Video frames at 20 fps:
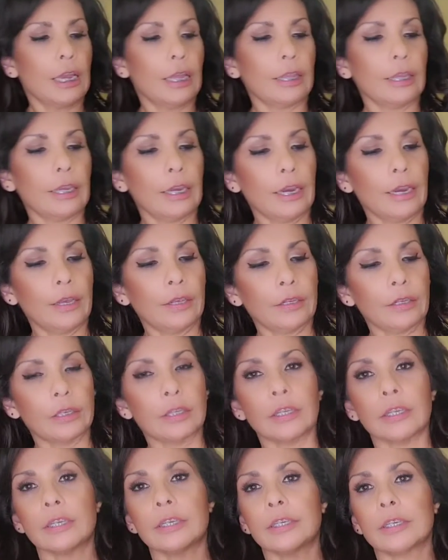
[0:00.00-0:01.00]
and they have
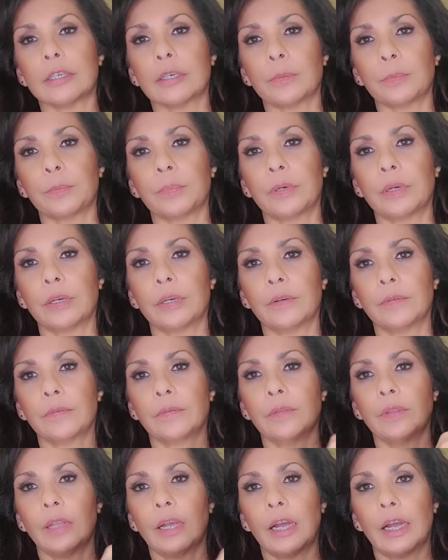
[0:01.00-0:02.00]
the zip
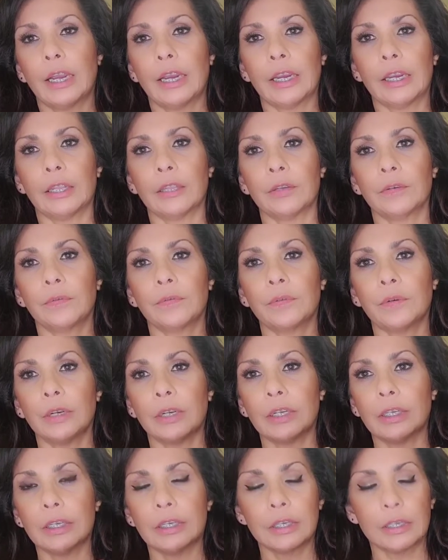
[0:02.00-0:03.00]
fly in the
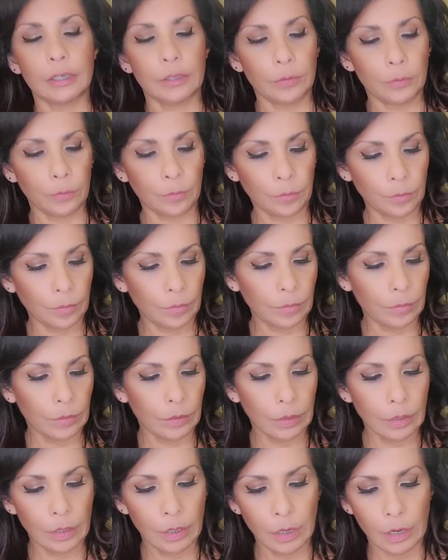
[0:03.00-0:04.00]
front.
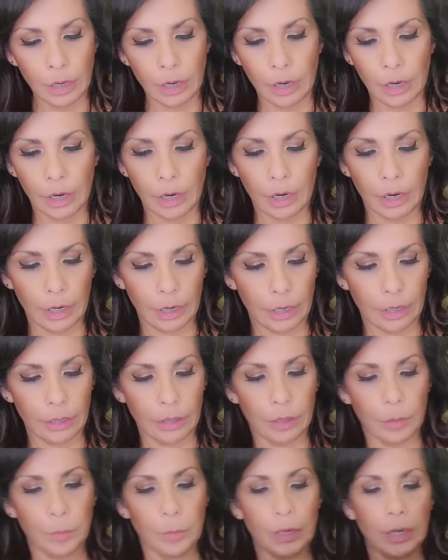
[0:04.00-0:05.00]

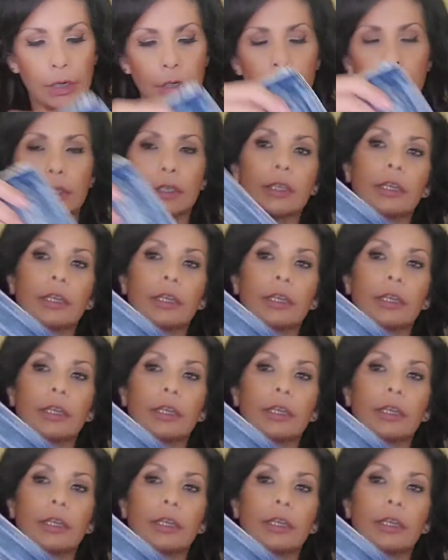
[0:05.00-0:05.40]
And the back